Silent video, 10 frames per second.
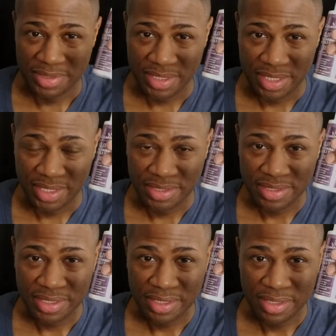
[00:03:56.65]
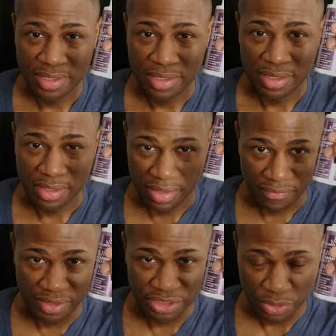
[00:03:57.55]
size
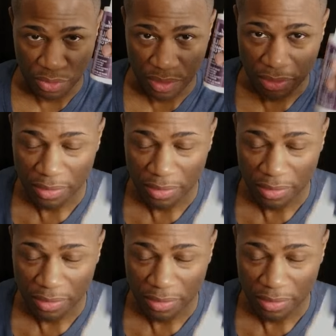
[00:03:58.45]
of this oil.